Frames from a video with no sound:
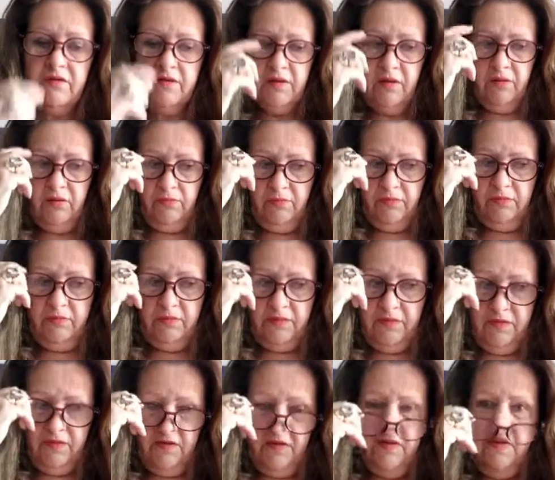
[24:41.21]
So,
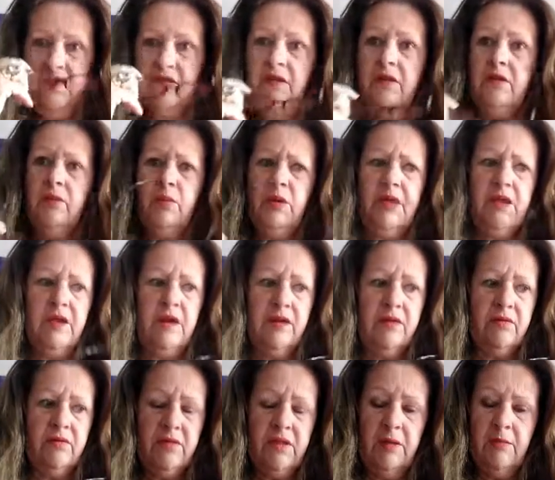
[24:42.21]
as I said at the beginning,
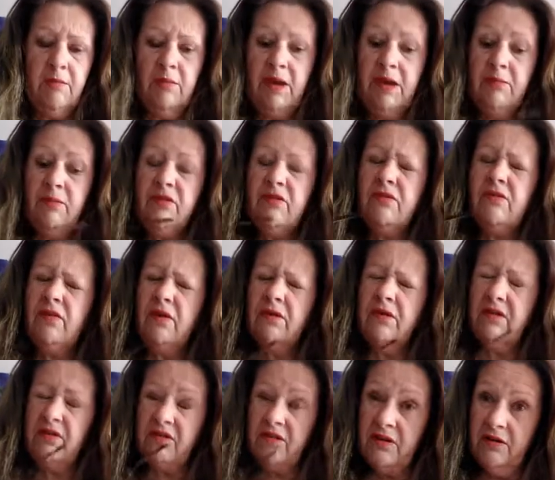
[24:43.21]
there may be some very
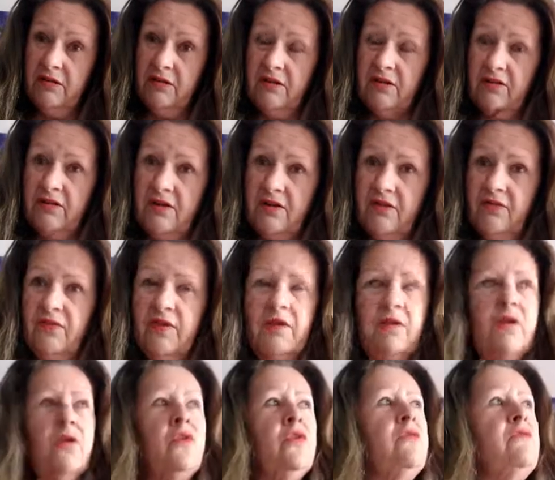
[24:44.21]
serious stuff
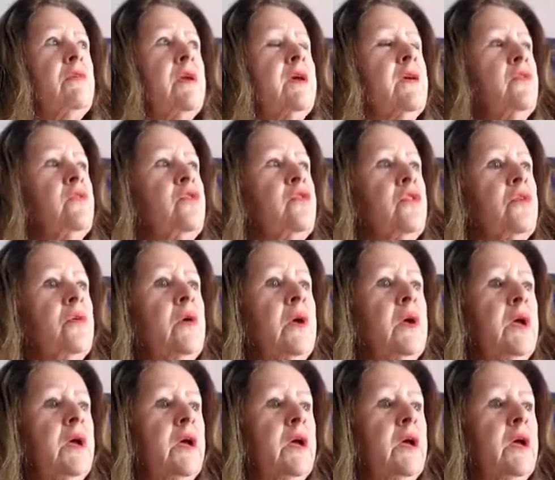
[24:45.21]
going on around you